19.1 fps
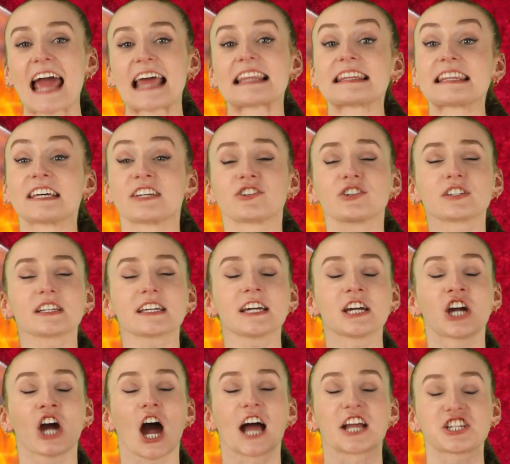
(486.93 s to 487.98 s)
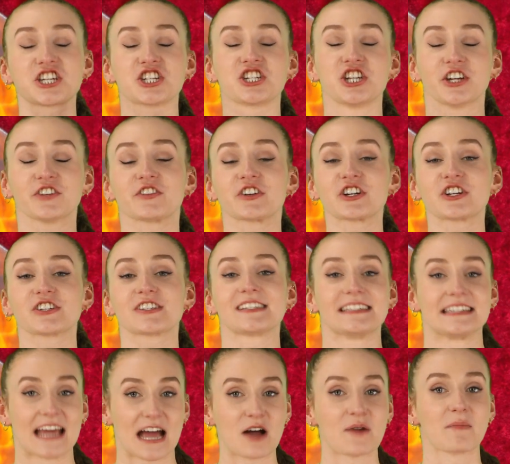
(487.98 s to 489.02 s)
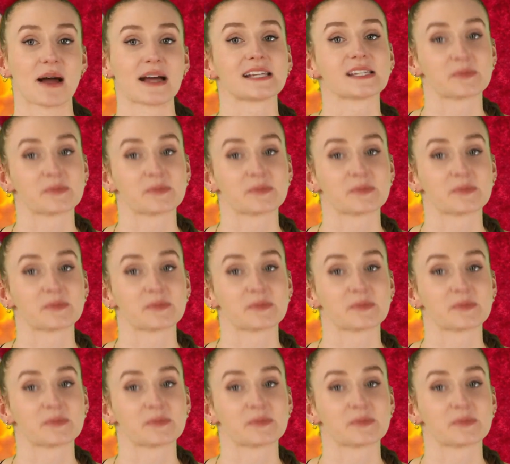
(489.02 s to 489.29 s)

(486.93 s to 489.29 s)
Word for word: I literally got shivers down my